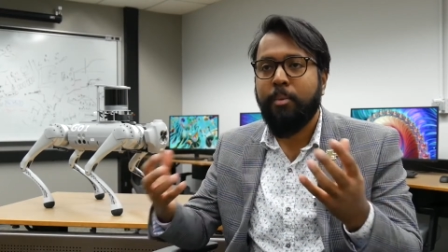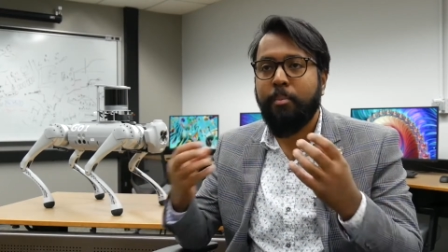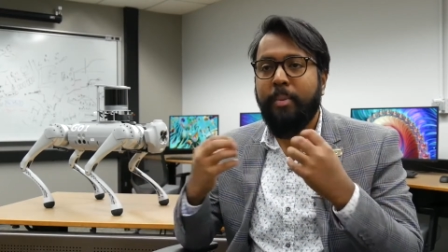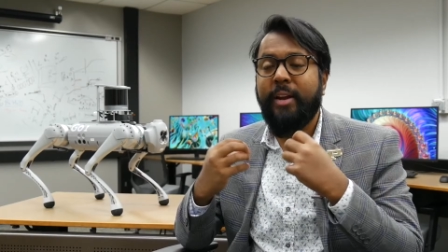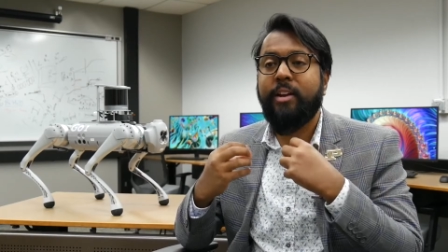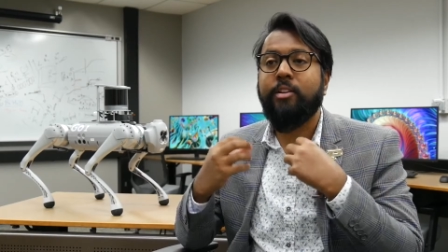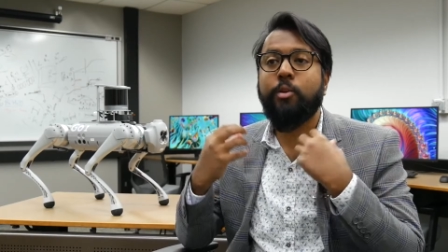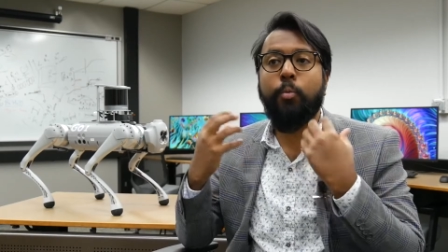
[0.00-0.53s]

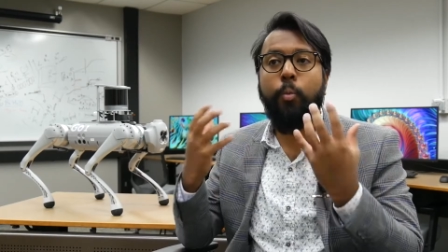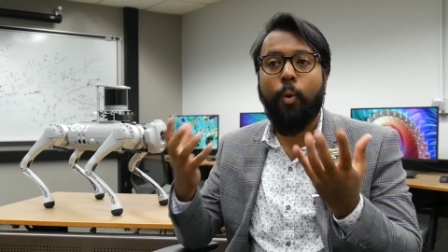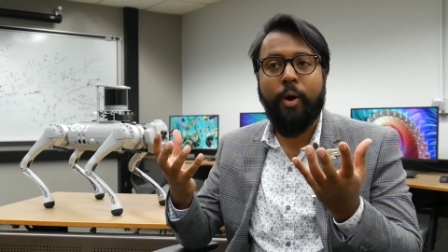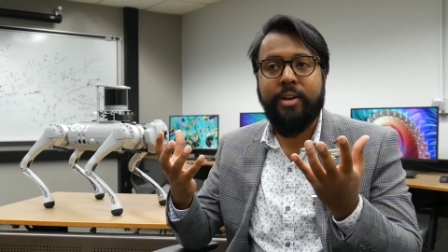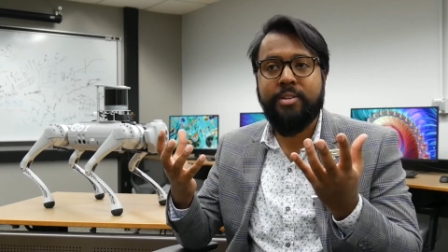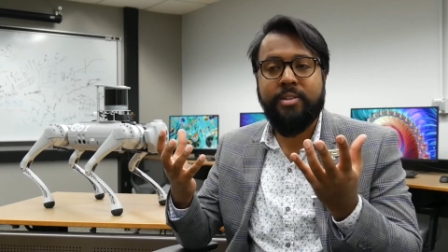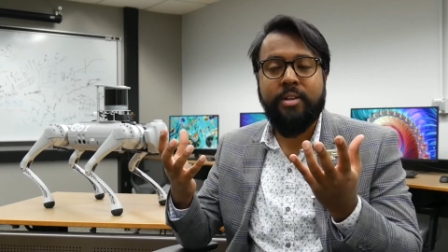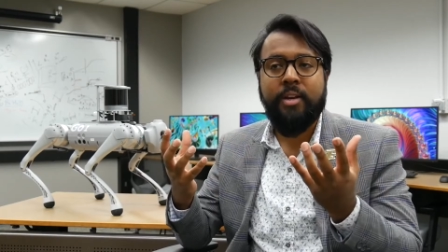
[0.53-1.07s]
be it the
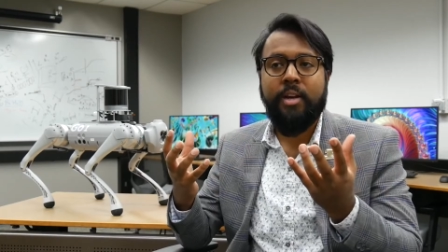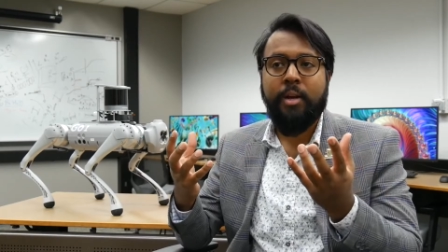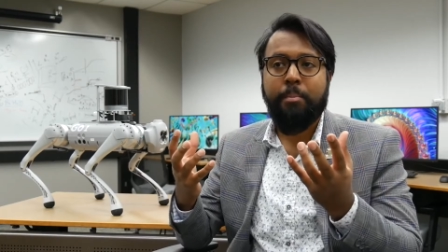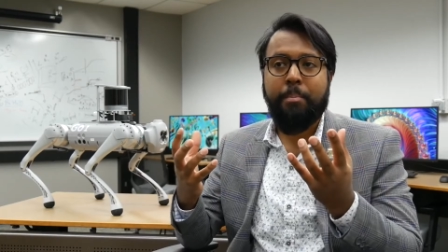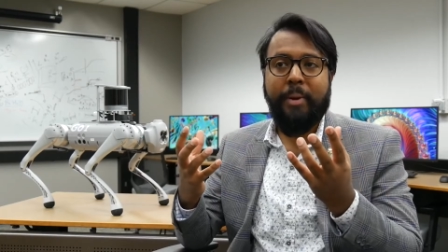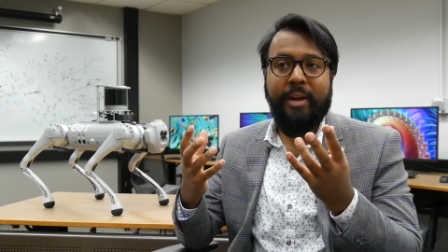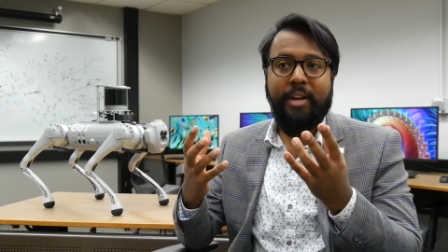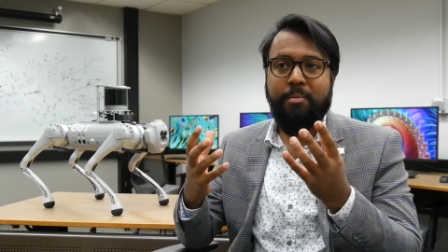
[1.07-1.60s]
voice,
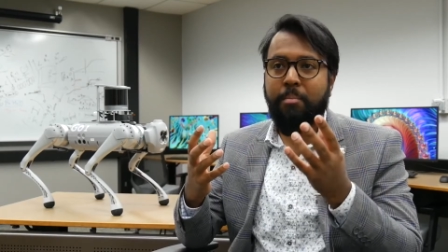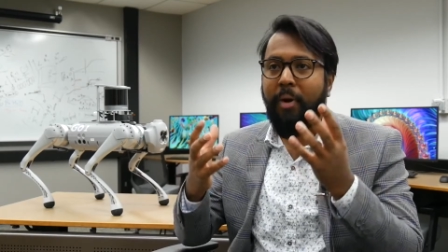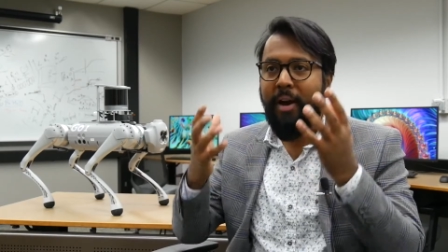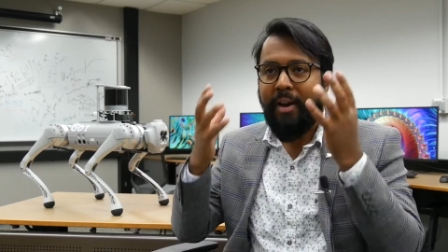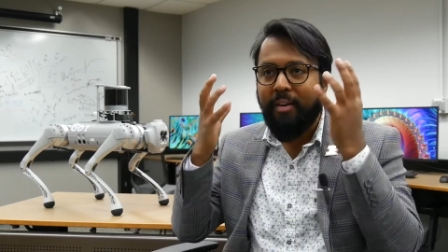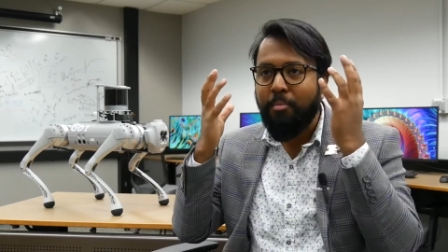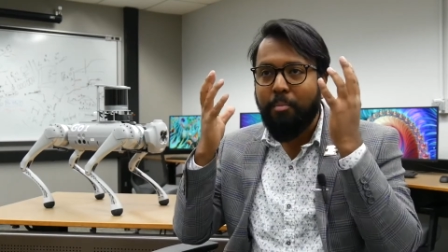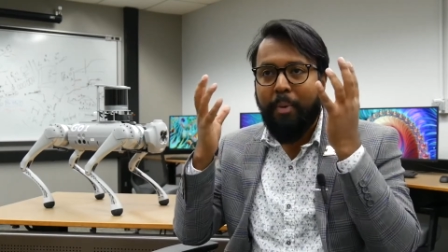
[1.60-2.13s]
be it
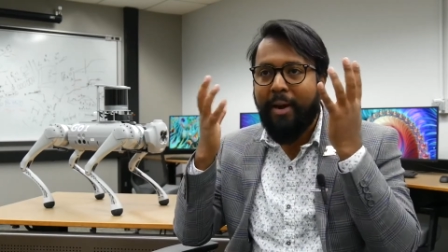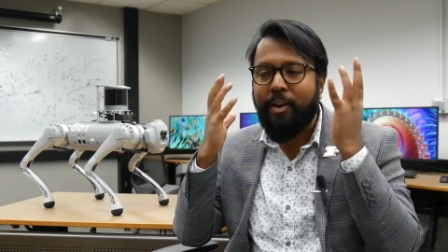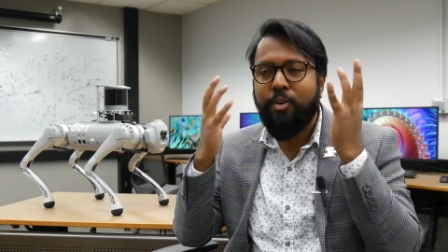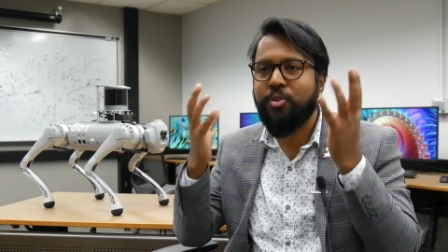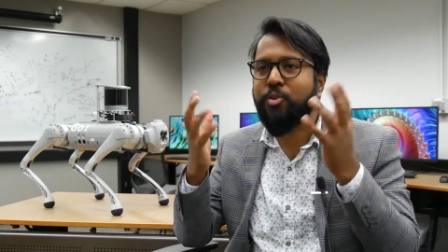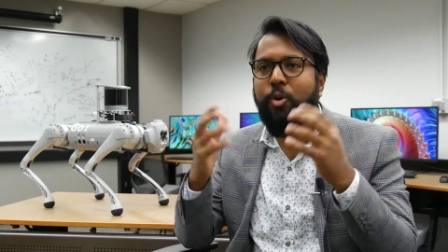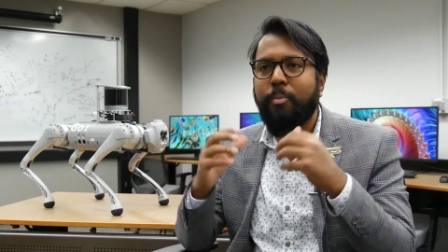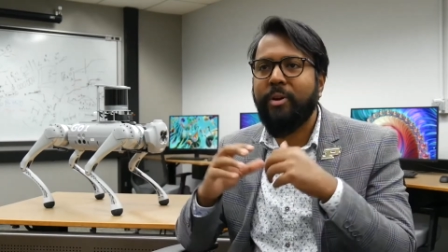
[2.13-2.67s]
my
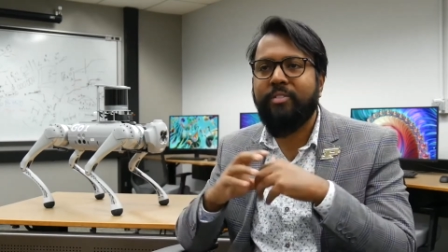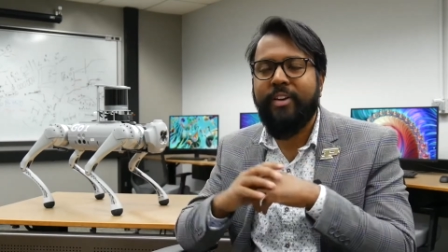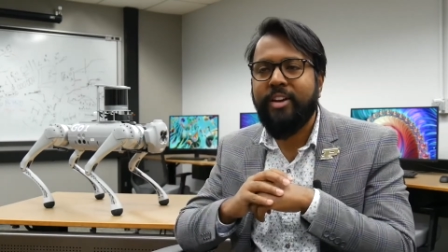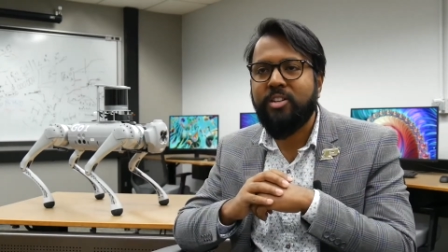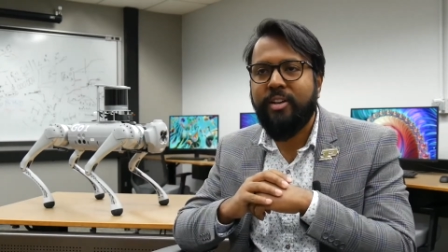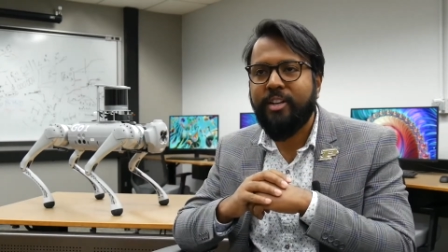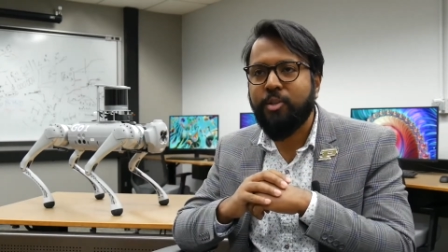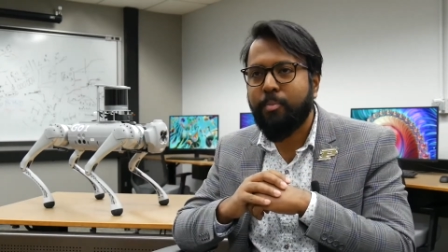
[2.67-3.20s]
microscopic
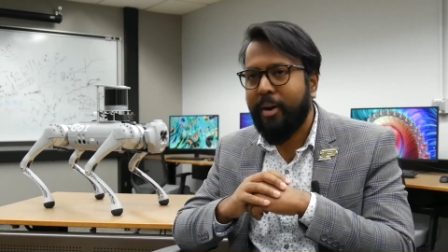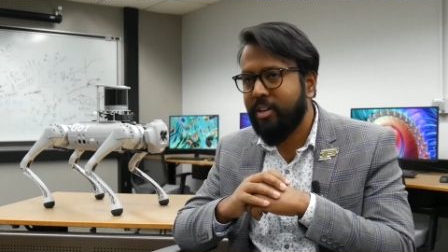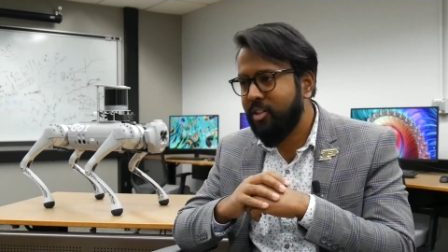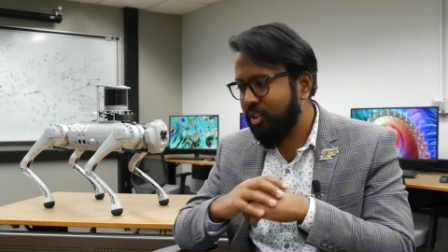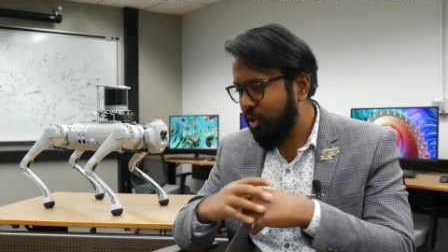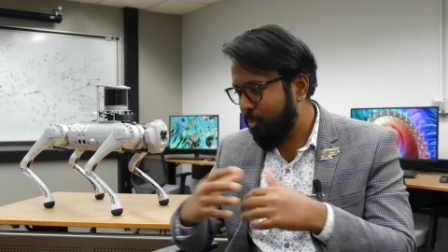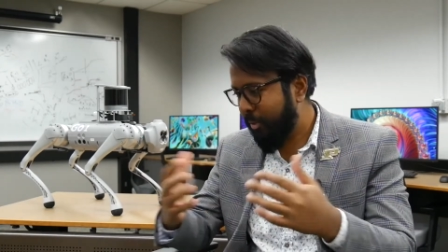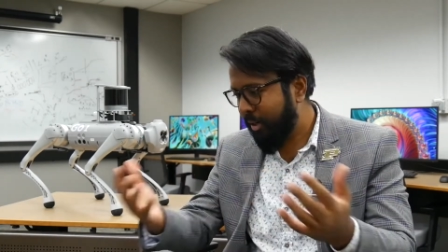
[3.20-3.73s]
facial
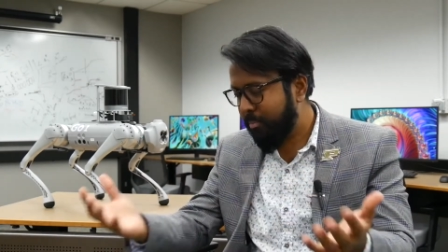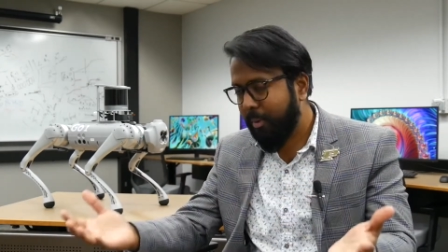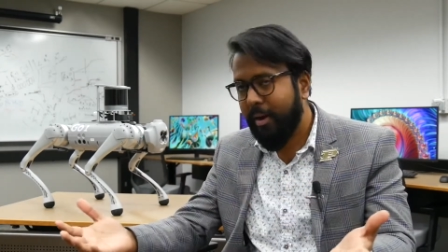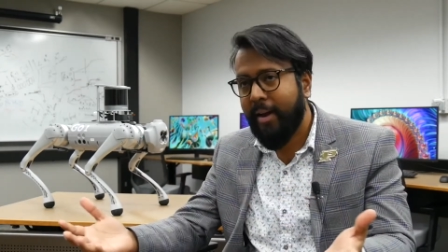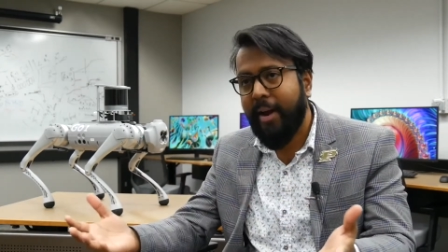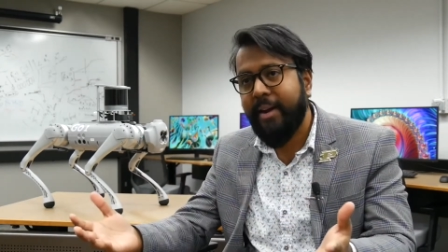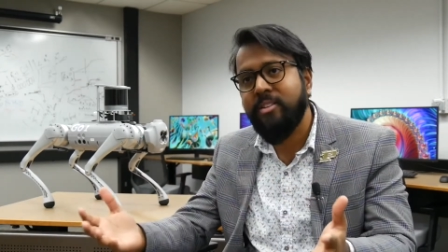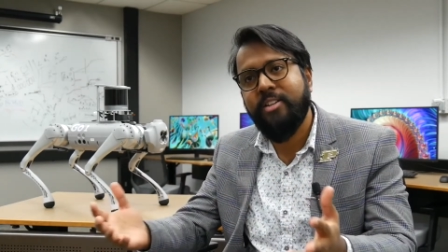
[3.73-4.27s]
expressions, be it my
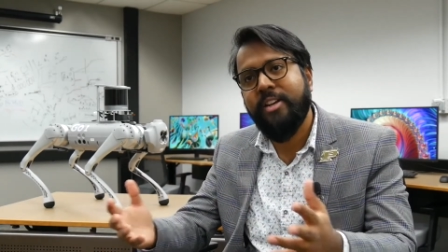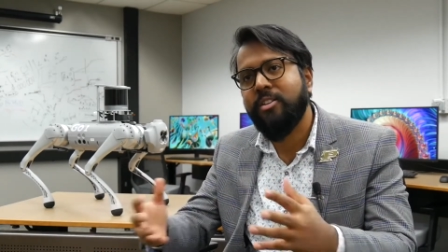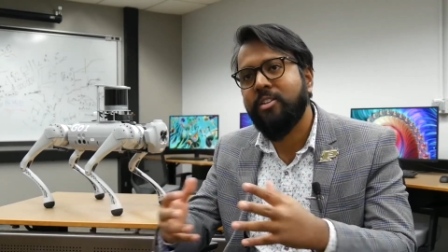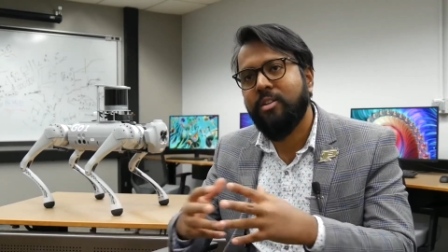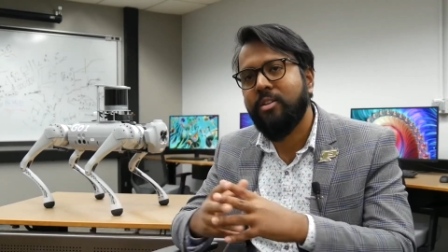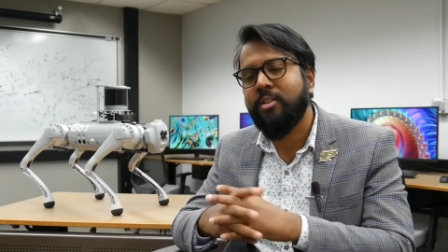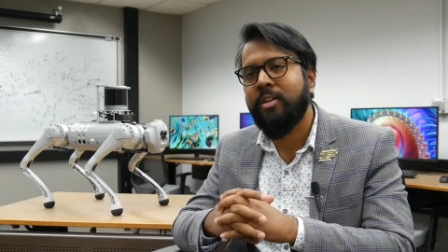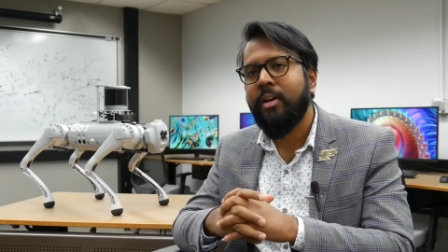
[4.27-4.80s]
hand
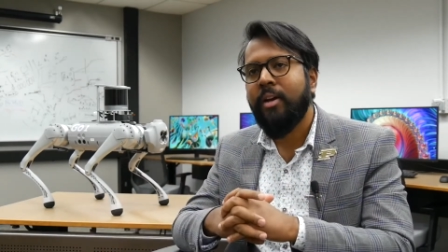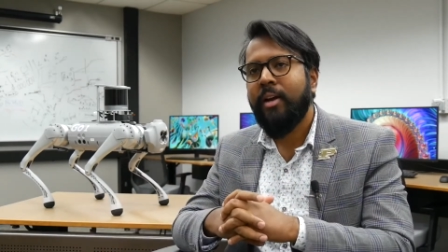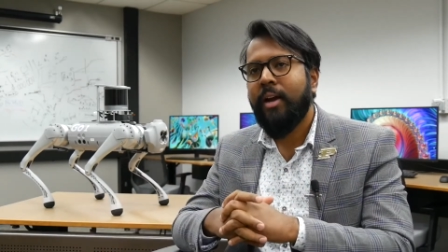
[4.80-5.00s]
gestures,